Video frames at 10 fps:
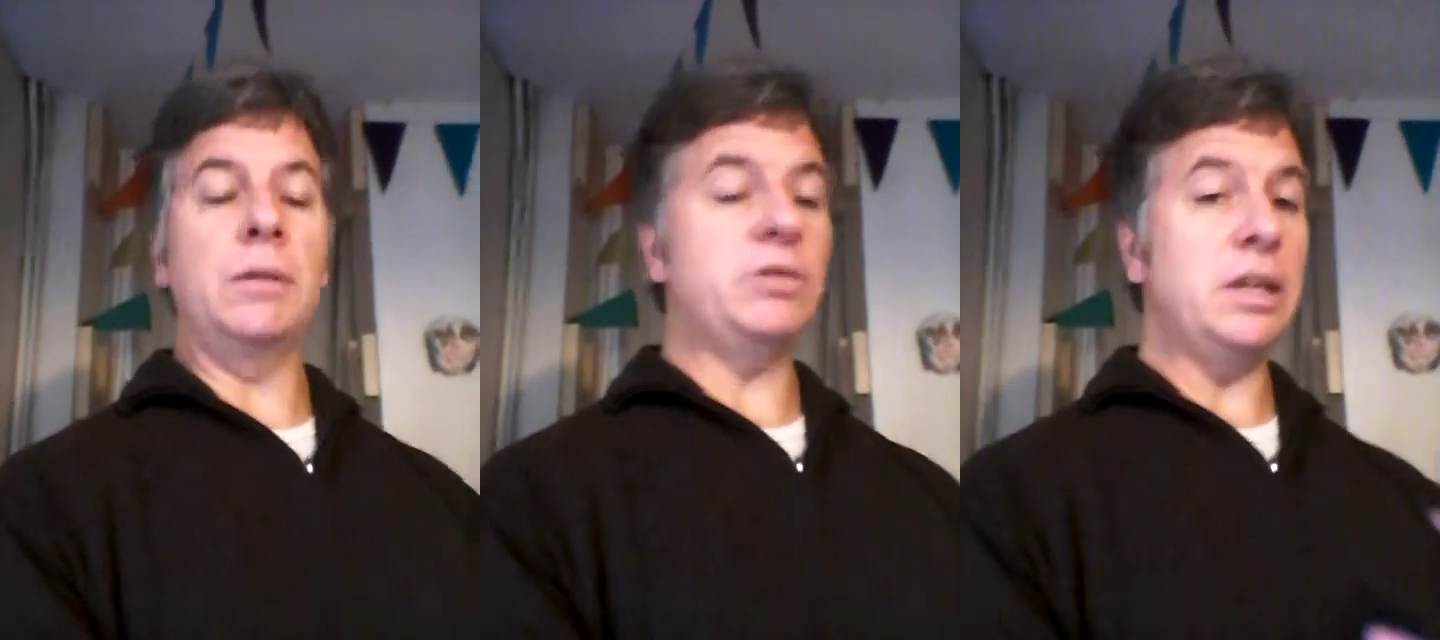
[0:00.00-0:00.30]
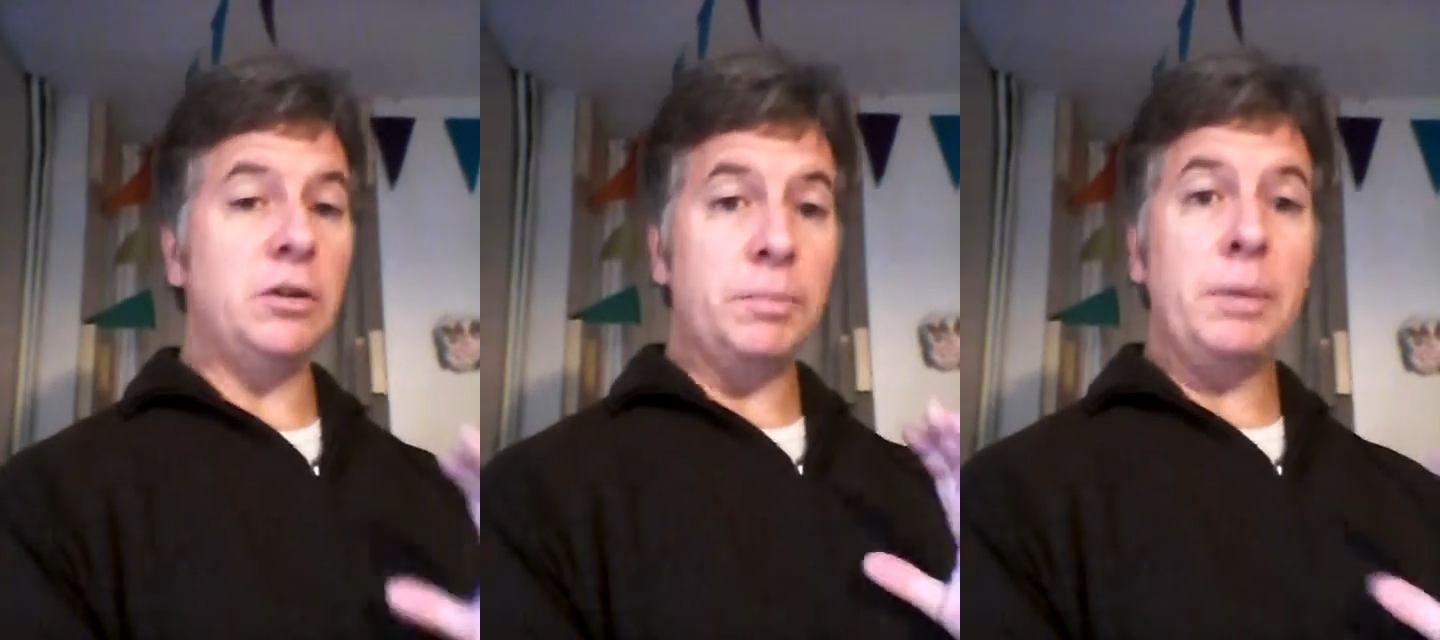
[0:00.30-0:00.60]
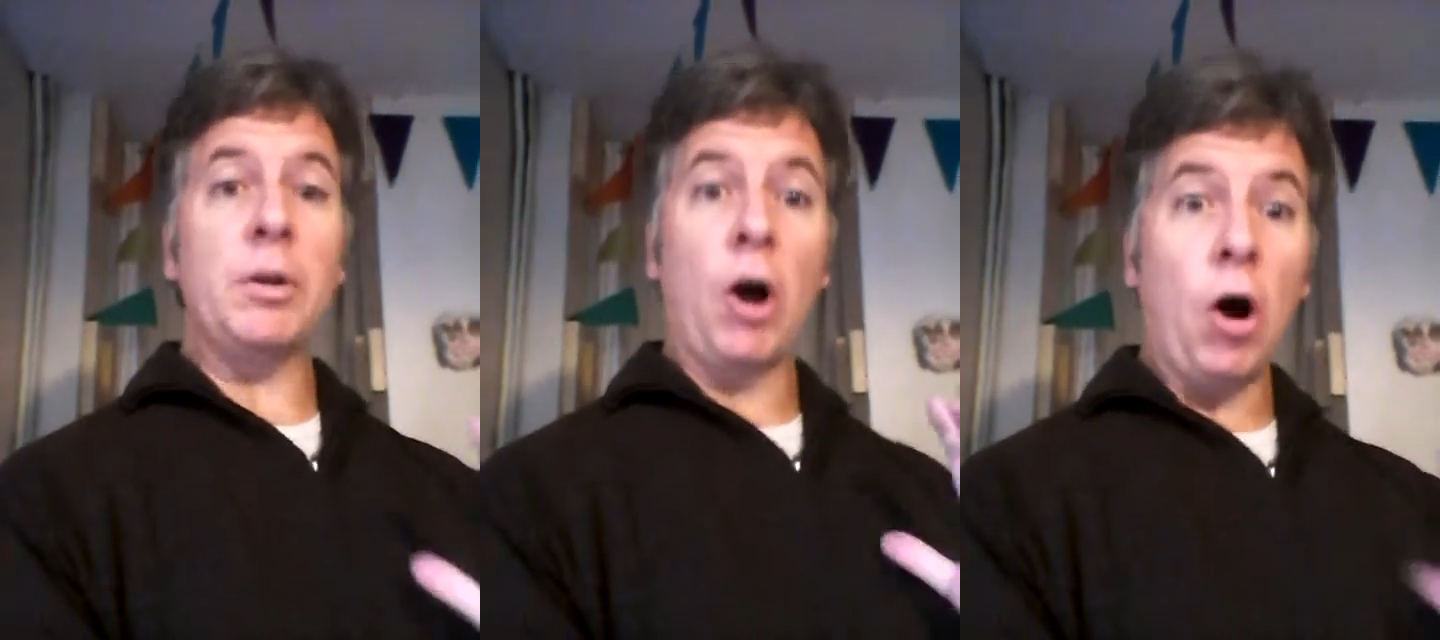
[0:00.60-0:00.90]
I'm saying there are
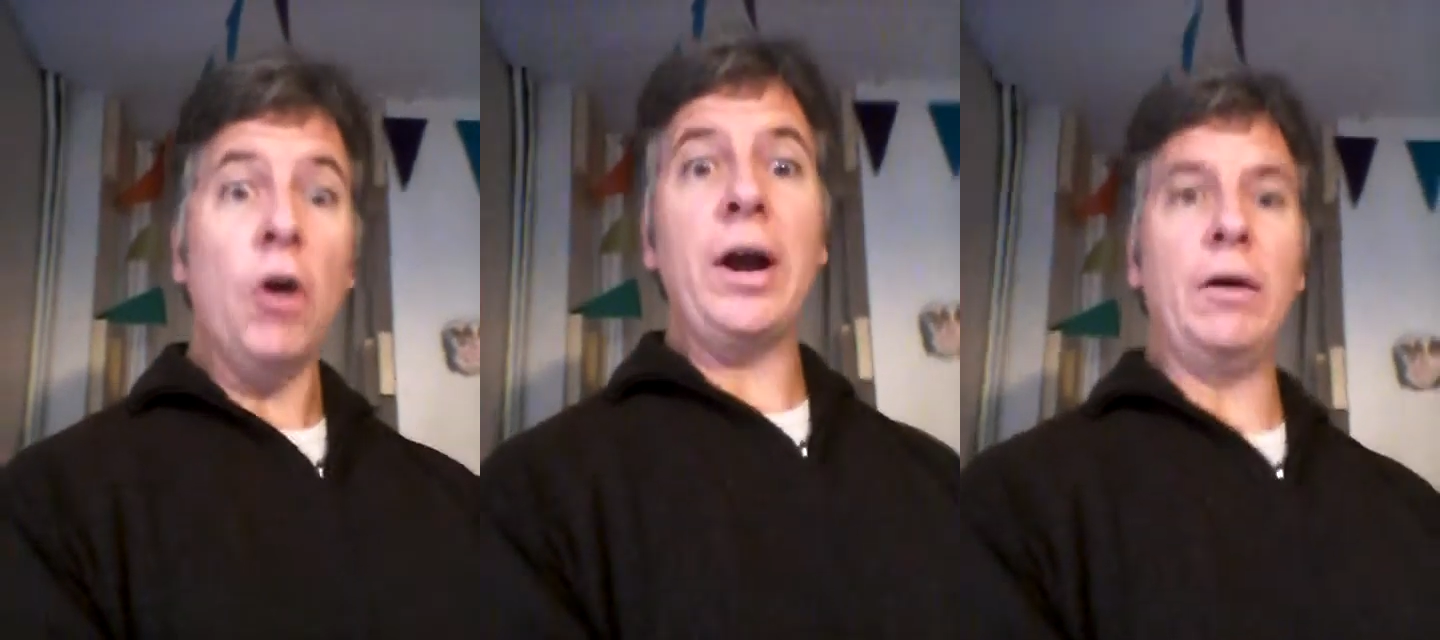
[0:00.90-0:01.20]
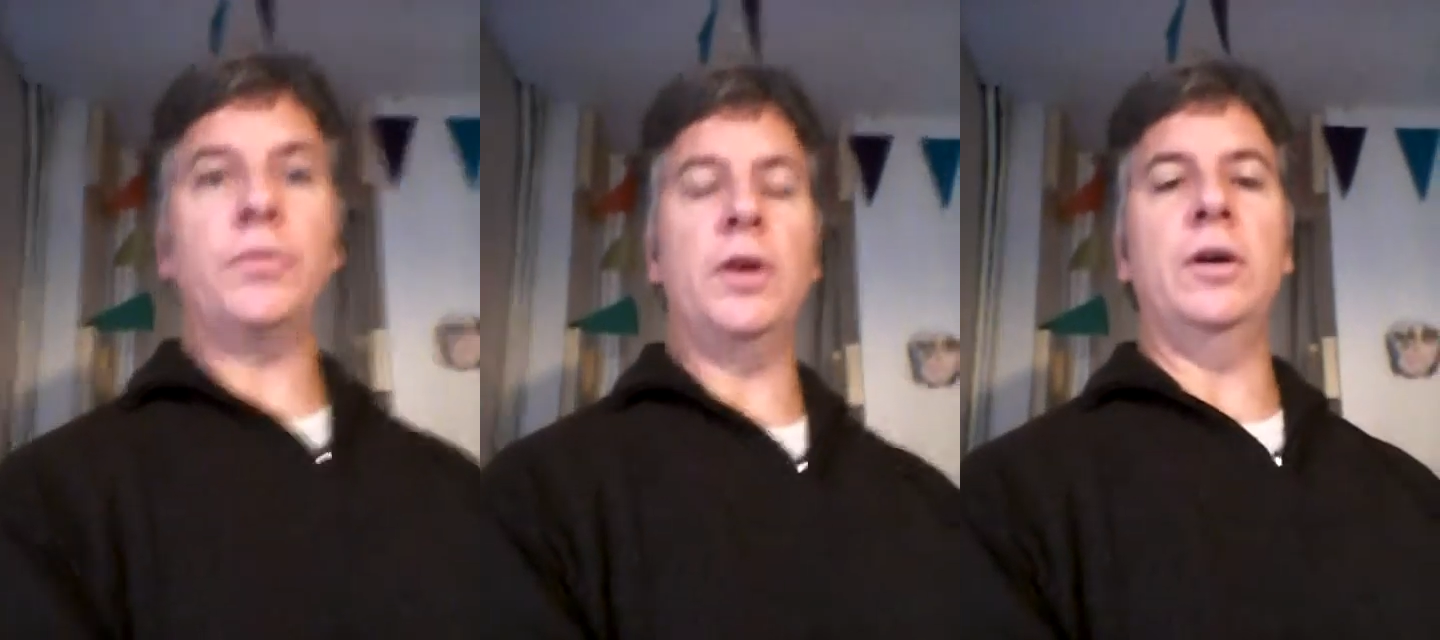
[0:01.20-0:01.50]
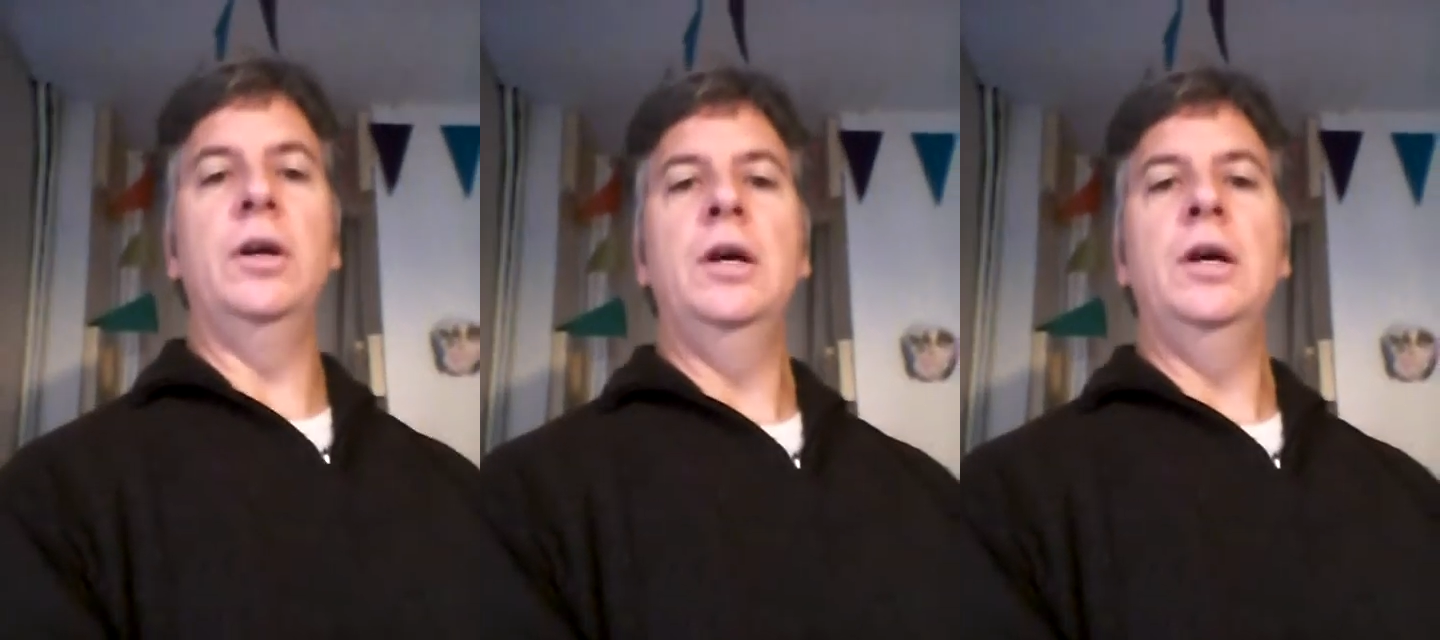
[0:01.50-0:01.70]
people who are out there.